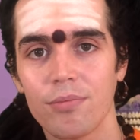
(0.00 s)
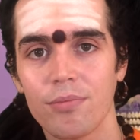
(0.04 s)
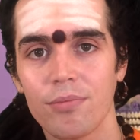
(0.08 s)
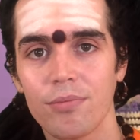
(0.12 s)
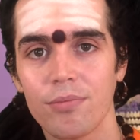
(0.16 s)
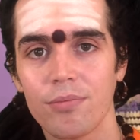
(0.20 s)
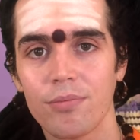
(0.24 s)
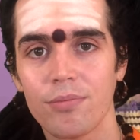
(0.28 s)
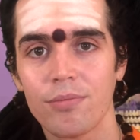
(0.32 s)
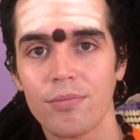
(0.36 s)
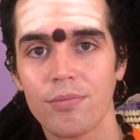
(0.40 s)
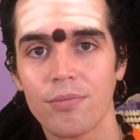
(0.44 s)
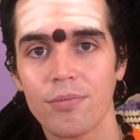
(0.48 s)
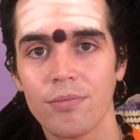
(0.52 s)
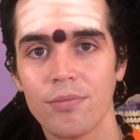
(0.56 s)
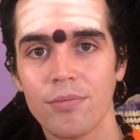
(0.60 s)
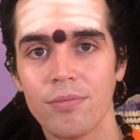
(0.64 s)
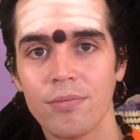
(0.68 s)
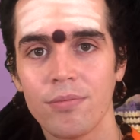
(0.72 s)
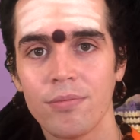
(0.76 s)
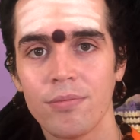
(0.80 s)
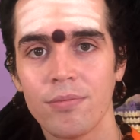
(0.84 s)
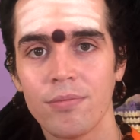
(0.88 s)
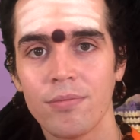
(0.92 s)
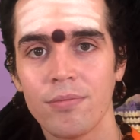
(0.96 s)

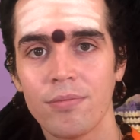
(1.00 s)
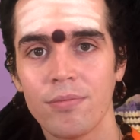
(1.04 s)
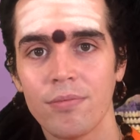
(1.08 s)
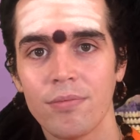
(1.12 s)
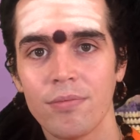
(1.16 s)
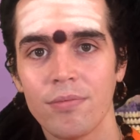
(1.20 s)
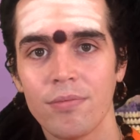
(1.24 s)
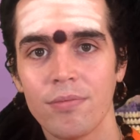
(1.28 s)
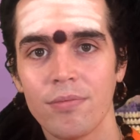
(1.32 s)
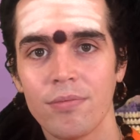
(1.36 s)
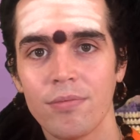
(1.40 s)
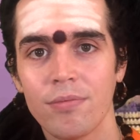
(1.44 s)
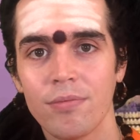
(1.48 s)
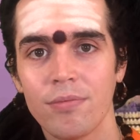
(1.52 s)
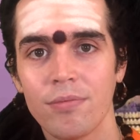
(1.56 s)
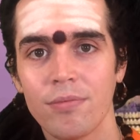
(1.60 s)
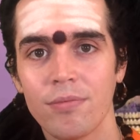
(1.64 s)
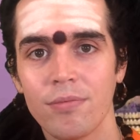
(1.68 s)
[no speech]